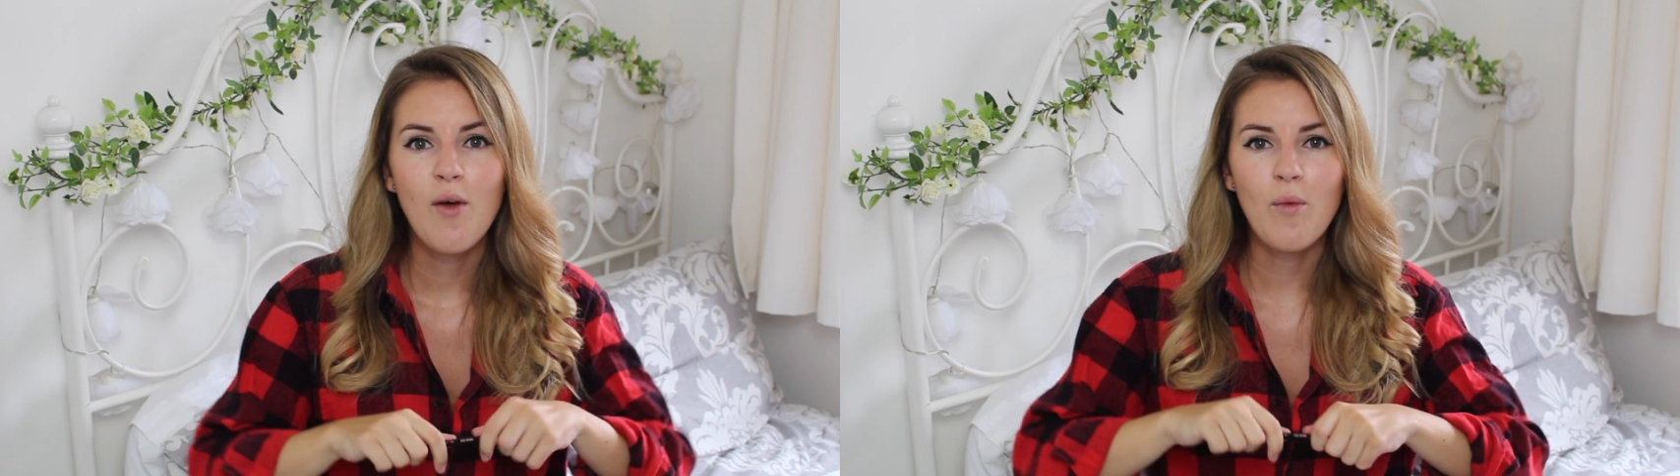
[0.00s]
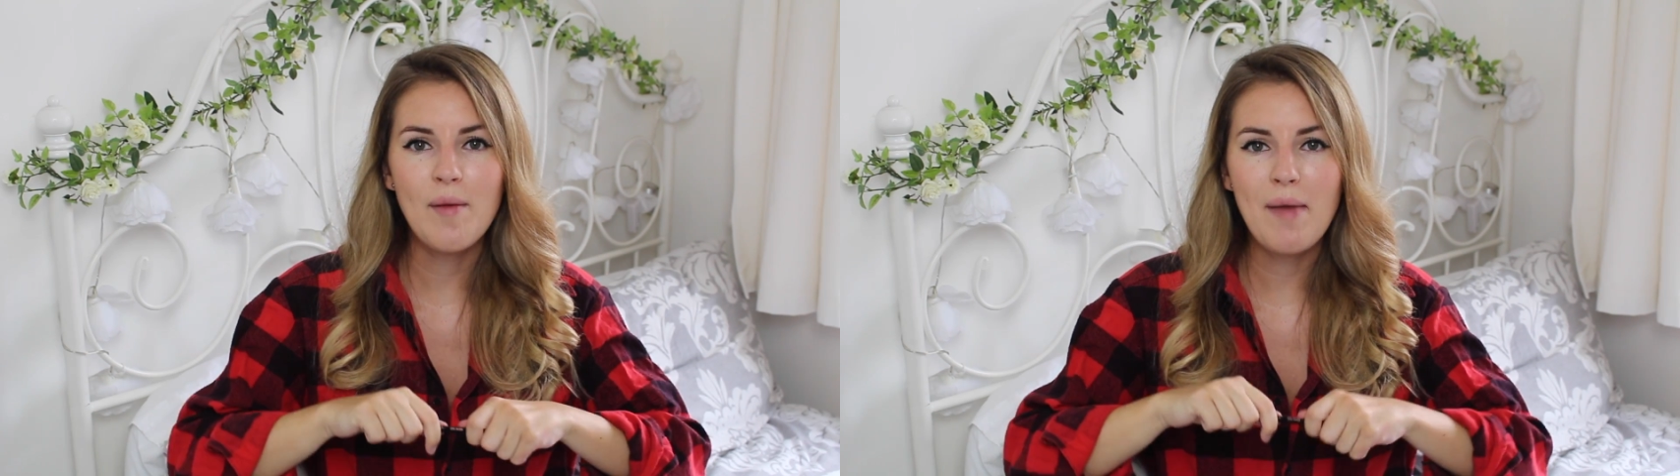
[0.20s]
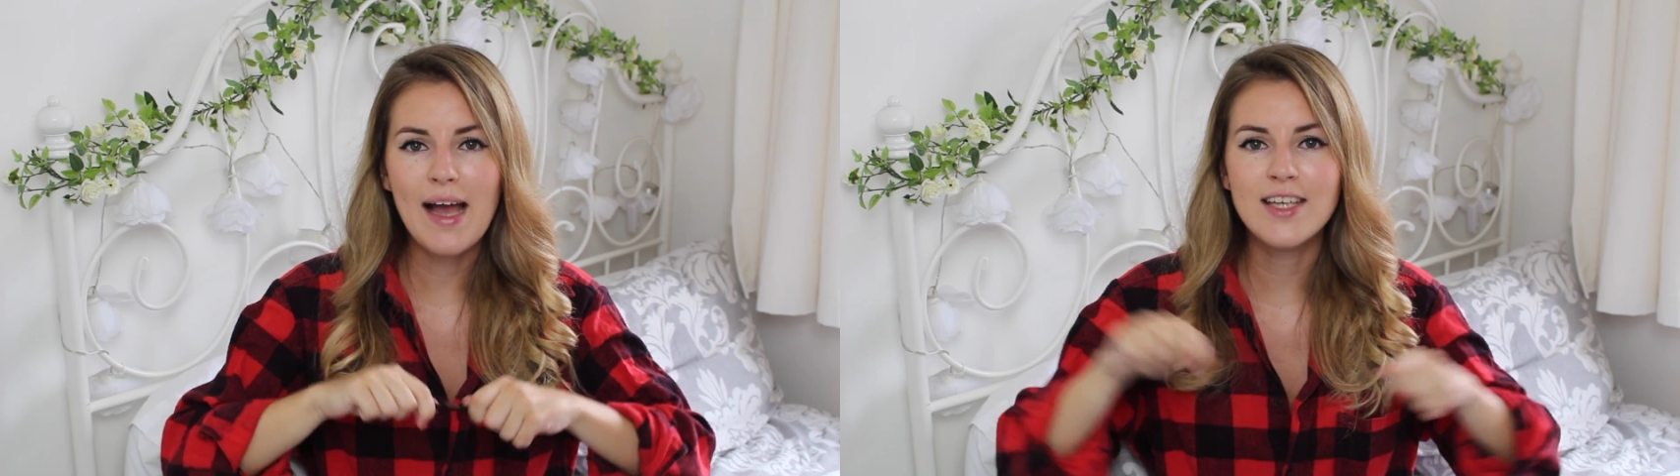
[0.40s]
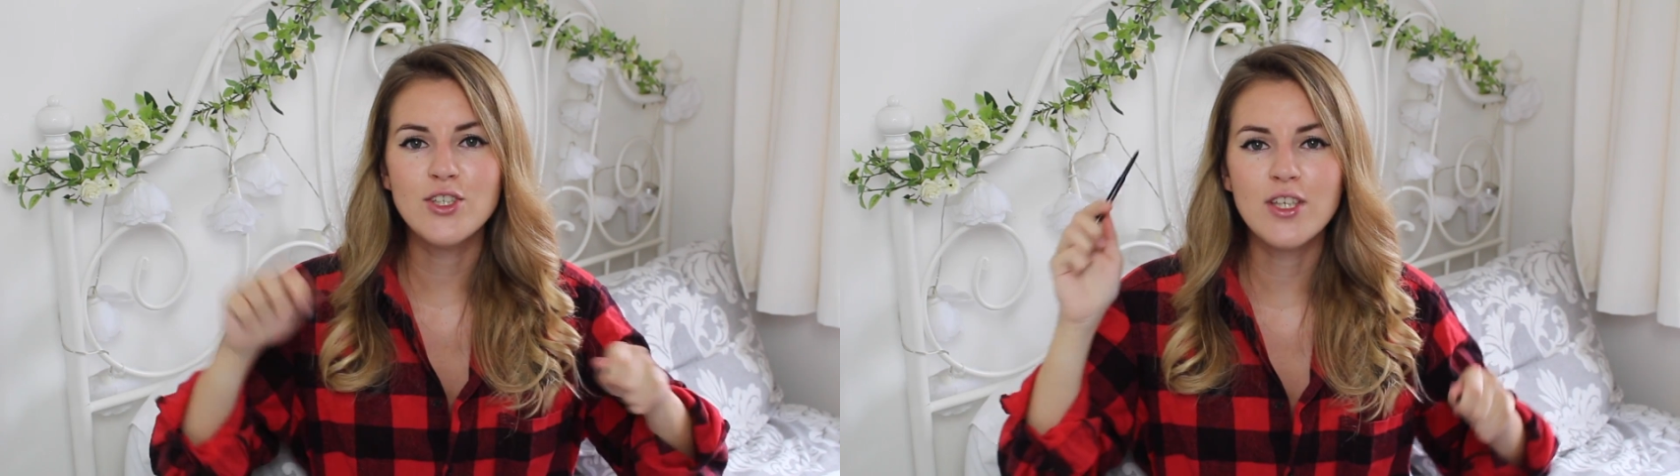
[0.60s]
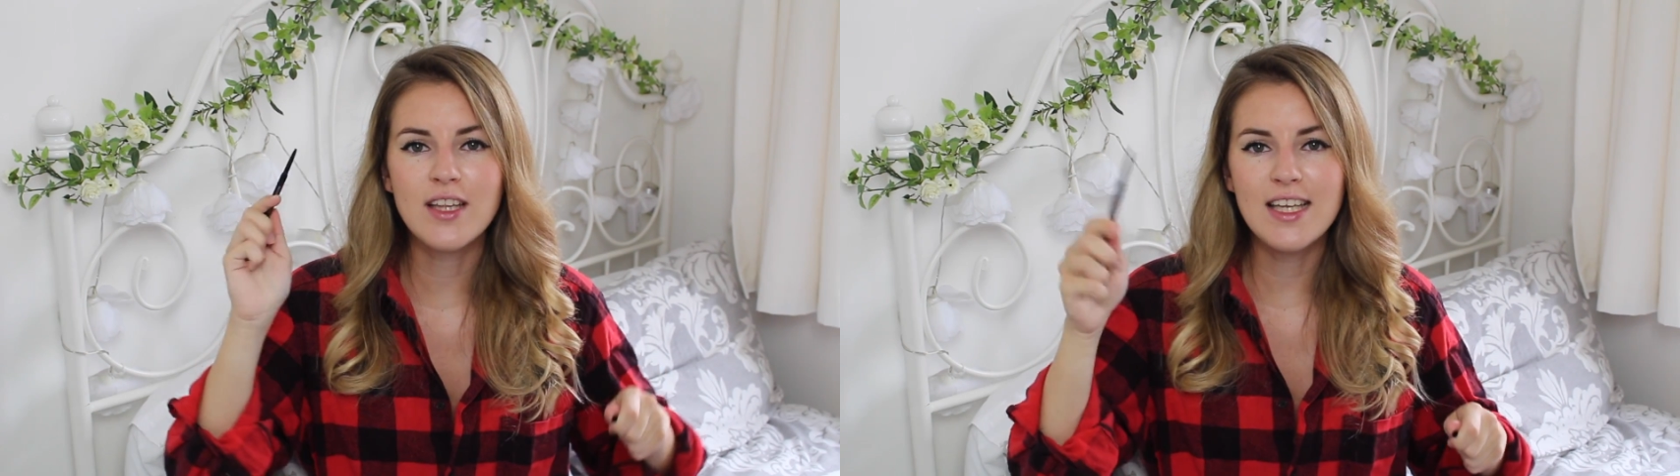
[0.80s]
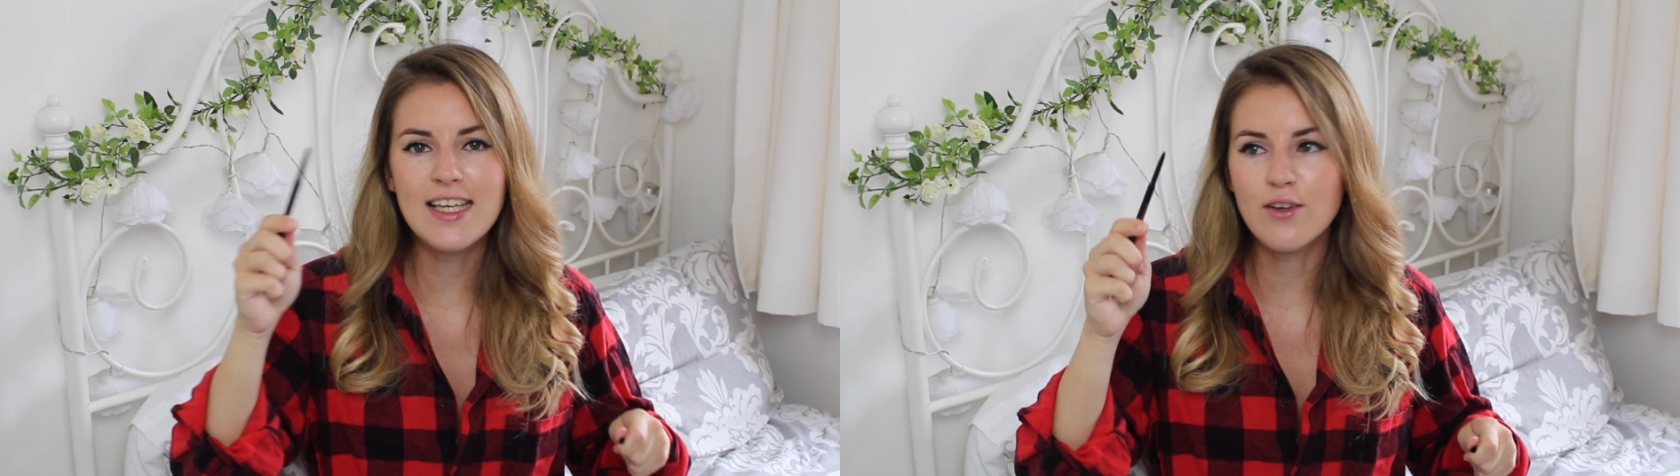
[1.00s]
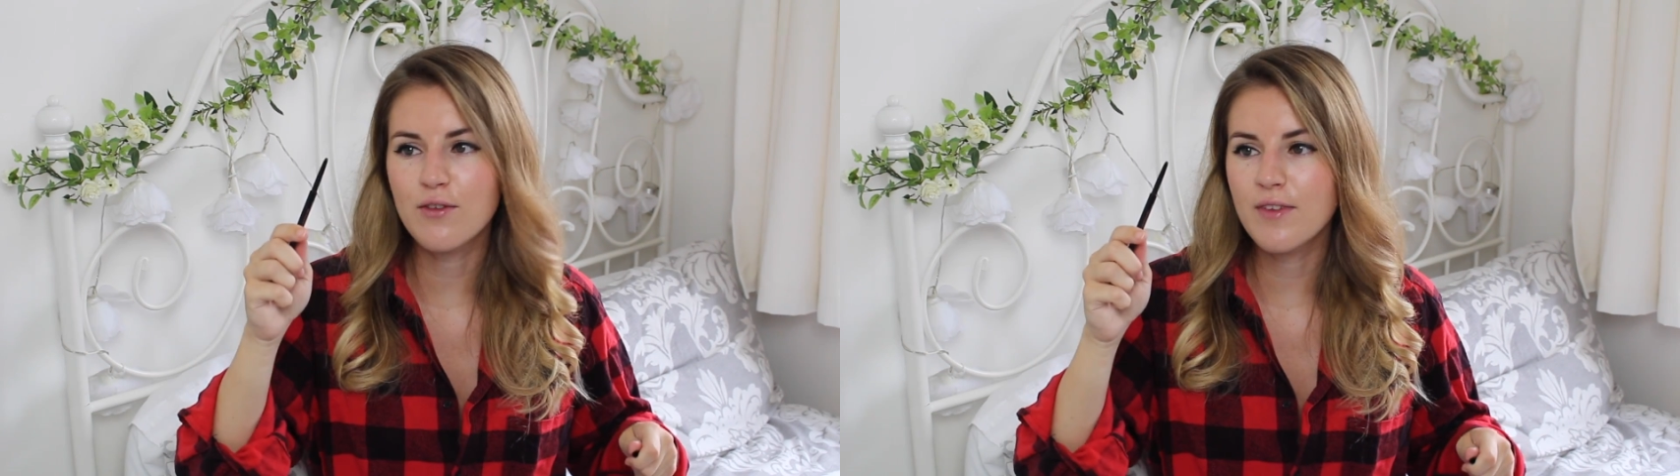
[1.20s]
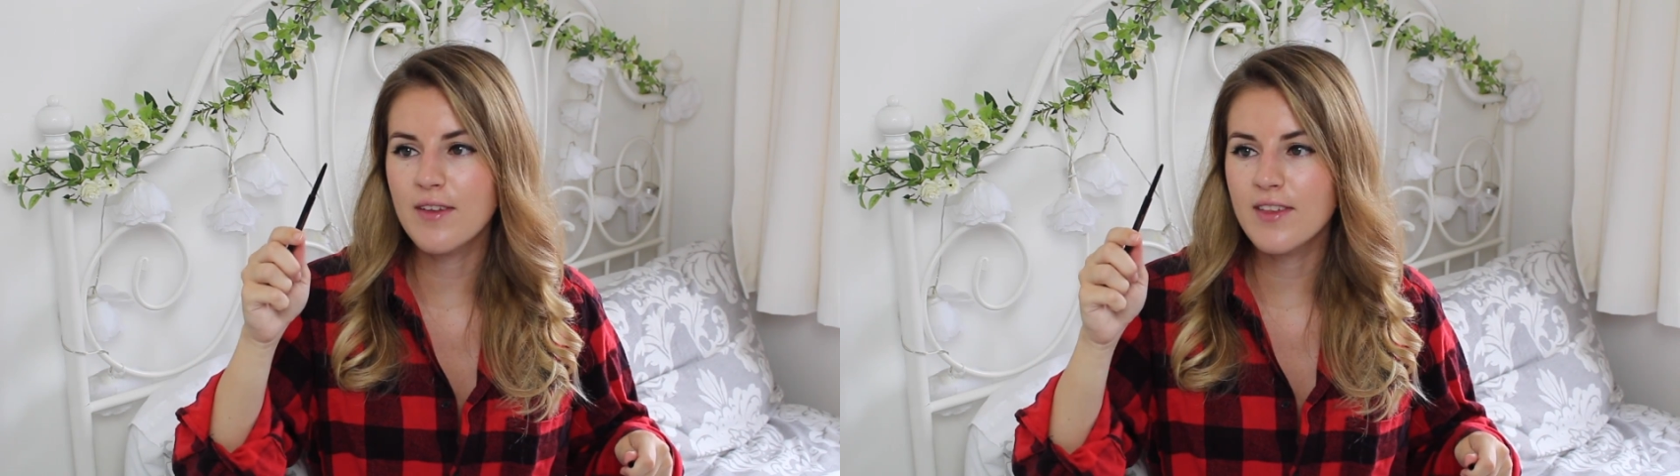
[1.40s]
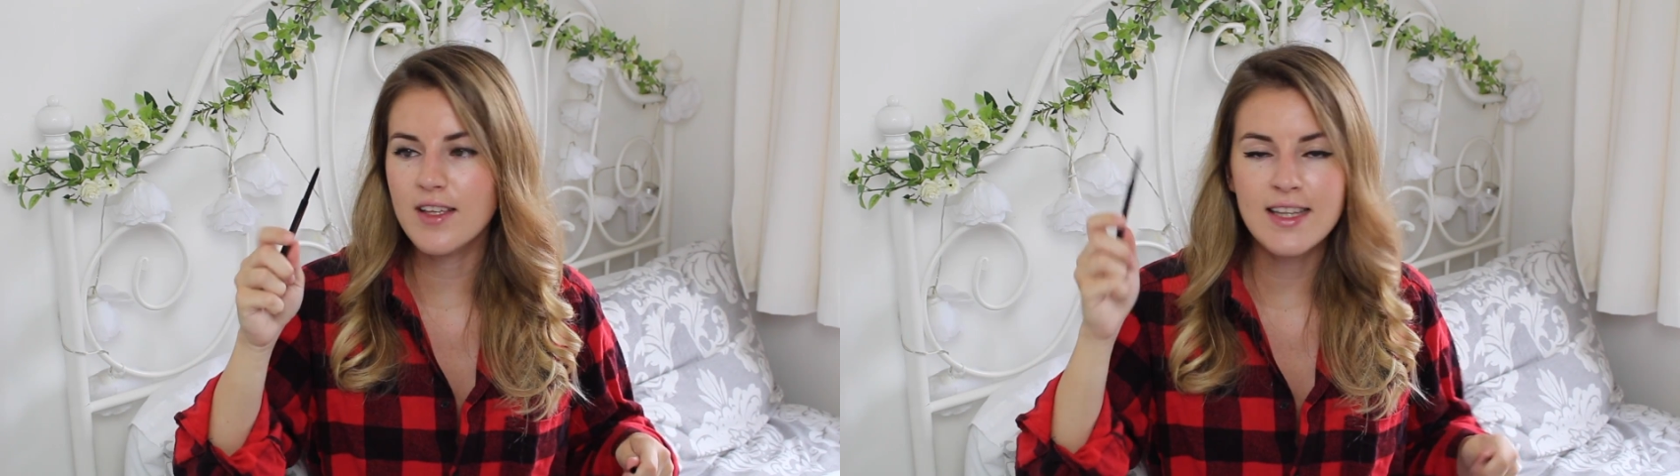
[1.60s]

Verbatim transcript: Went back and took the lid off the